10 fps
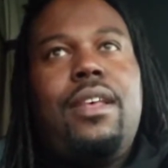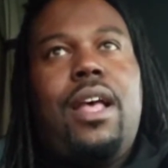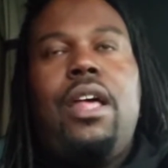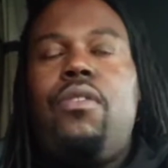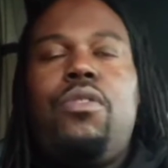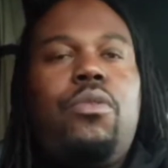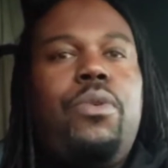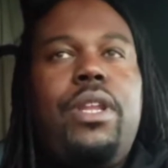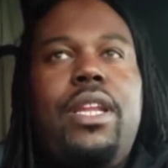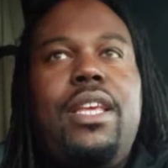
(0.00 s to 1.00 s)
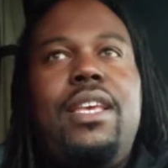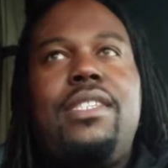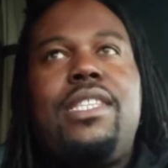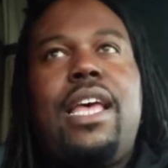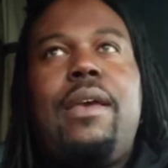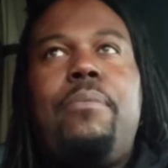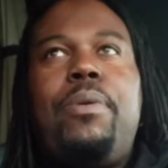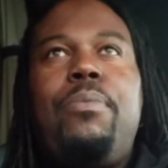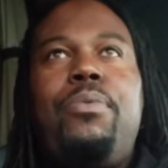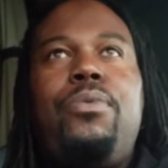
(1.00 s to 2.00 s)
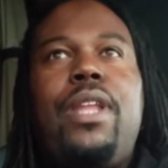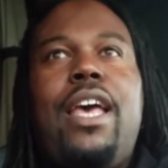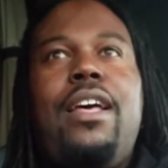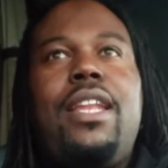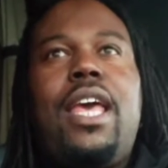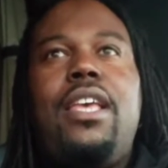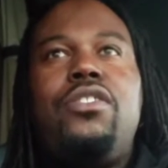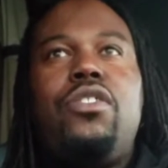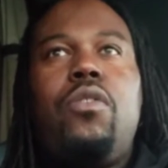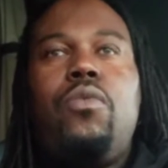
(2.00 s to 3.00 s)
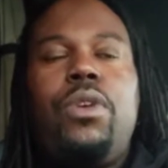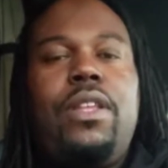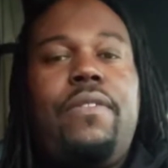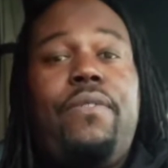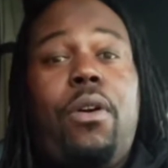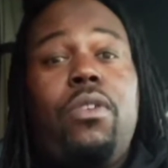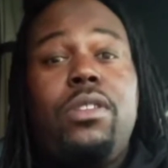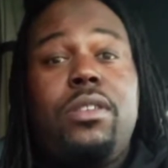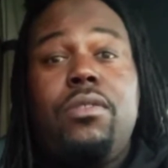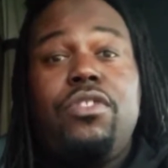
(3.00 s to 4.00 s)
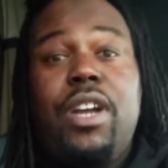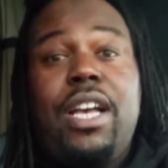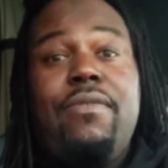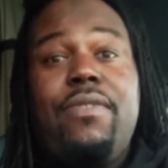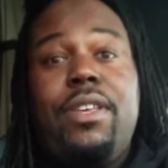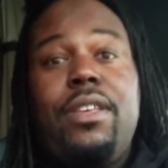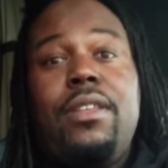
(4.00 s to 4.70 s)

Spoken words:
I don't know what it is. People nowadays don't really focus on driving.